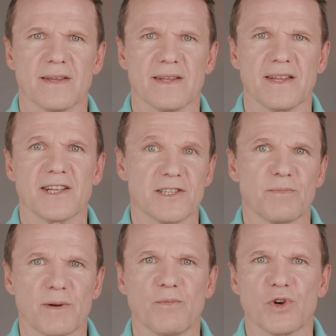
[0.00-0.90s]
That's the
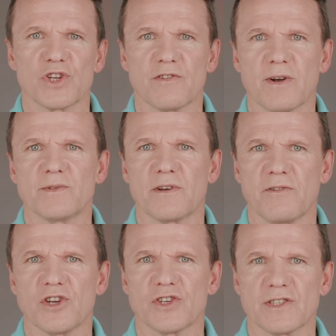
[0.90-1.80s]
proportion of
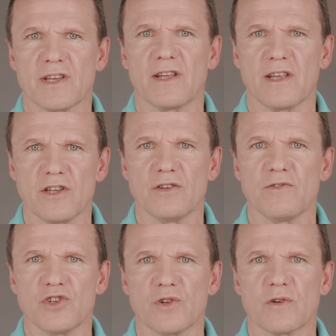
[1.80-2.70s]
observations in
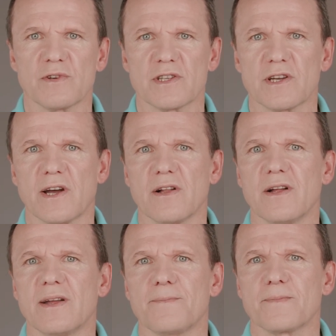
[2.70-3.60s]
individual quintile
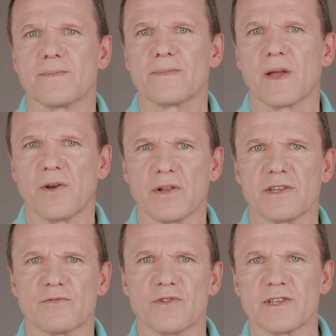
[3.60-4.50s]

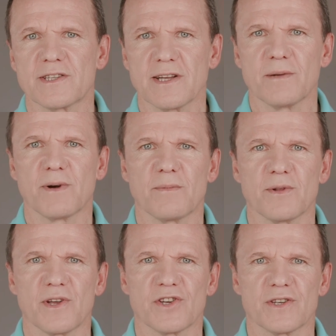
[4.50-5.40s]
relative to the study
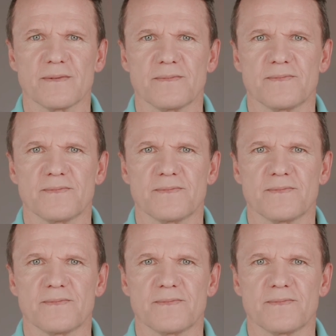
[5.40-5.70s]
population.